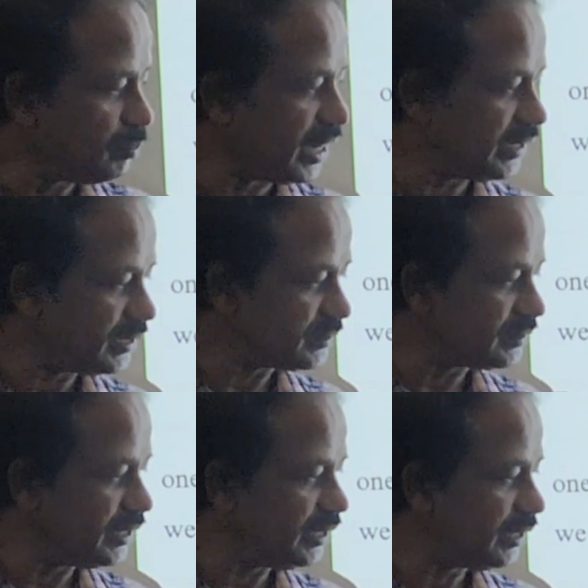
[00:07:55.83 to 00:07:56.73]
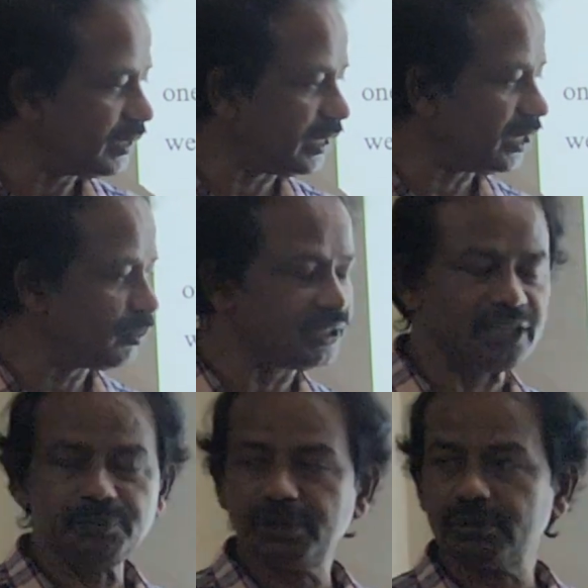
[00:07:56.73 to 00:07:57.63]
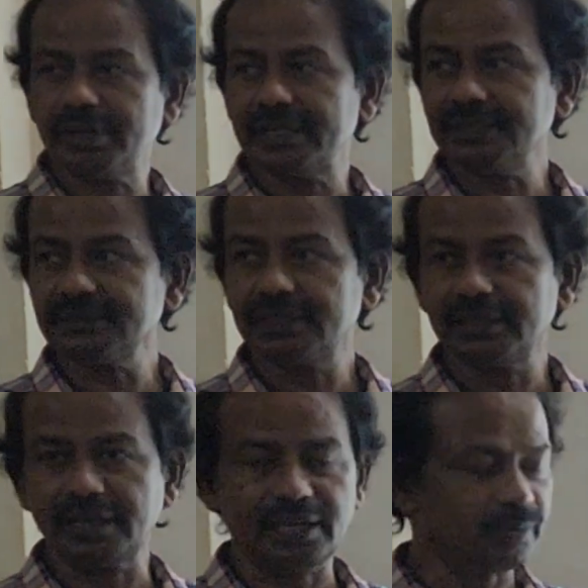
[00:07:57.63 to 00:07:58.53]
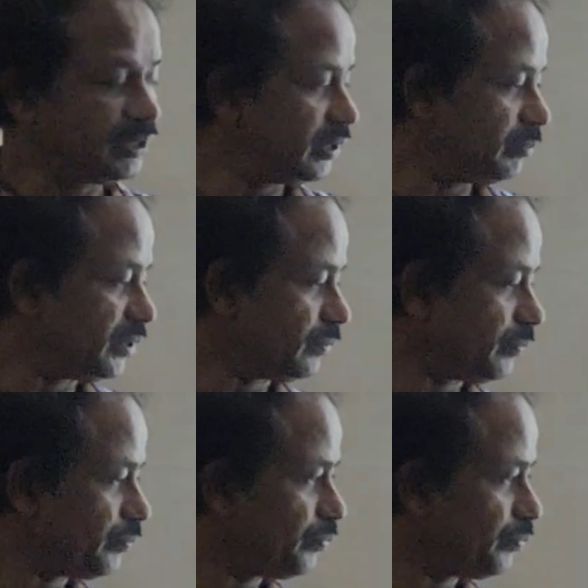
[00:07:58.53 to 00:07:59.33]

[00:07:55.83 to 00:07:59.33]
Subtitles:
minus d k1 e power minus k1 a by 2.